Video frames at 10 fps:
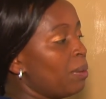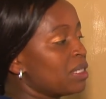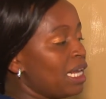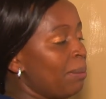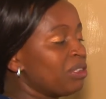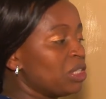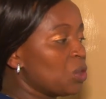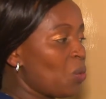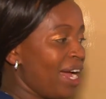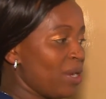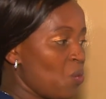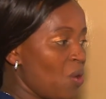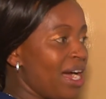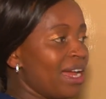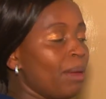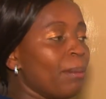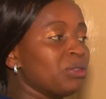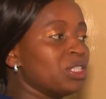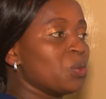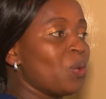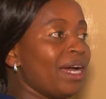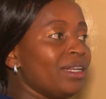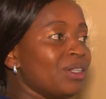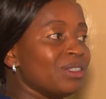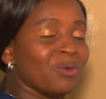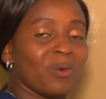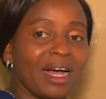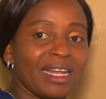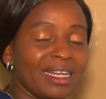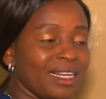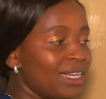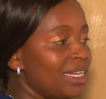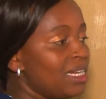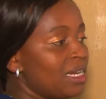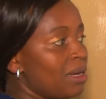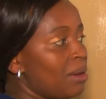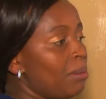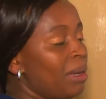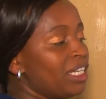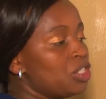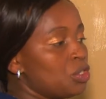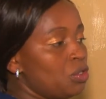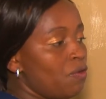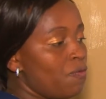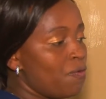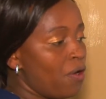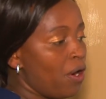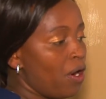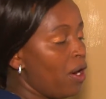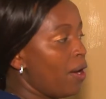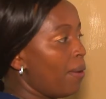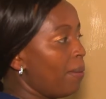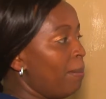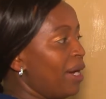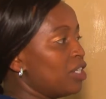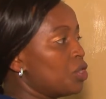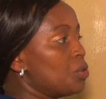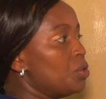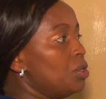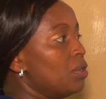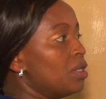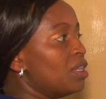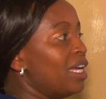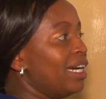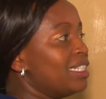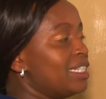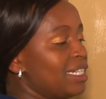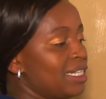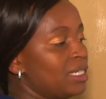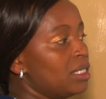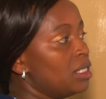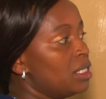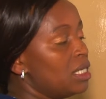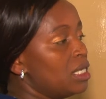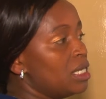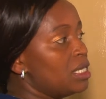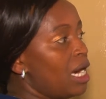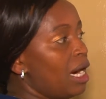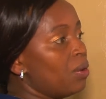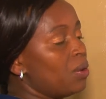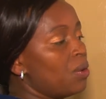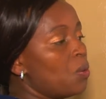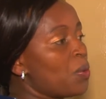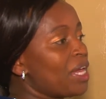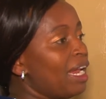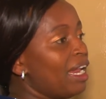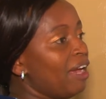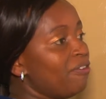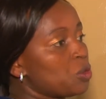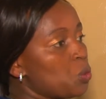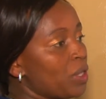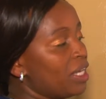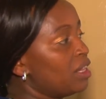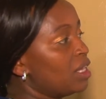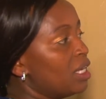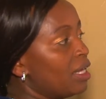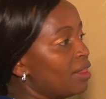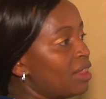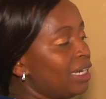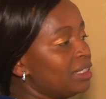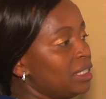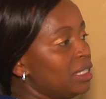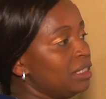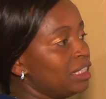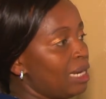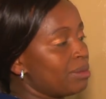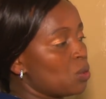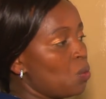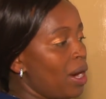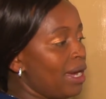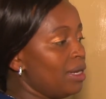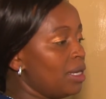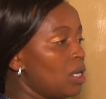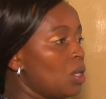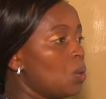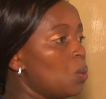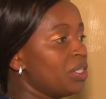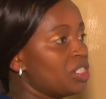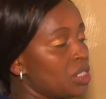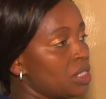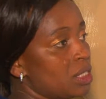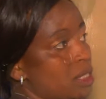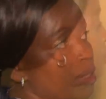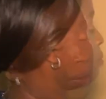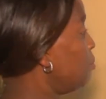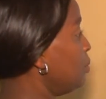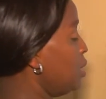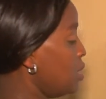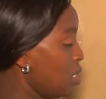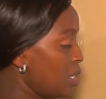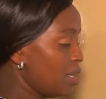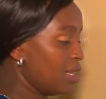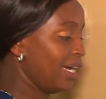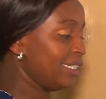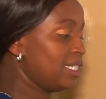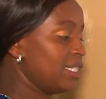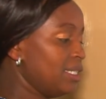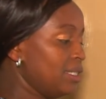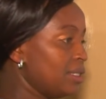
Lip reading: say by 21, 1, by 21, 1. By 2, 4, by 2, 13. Now, we are left with 13 times 1, which is 13.